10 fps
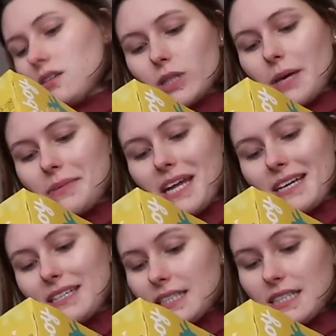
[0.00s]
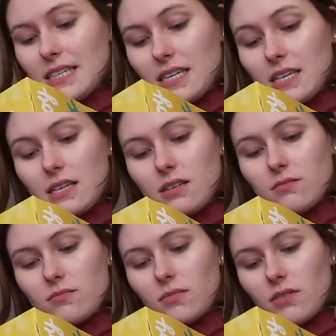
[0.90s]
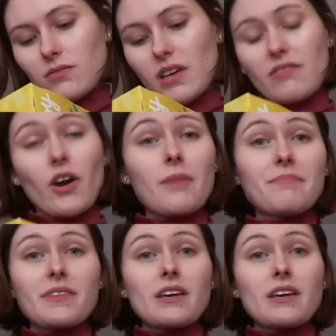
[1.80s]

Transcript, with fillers: lemon iced tea flavor.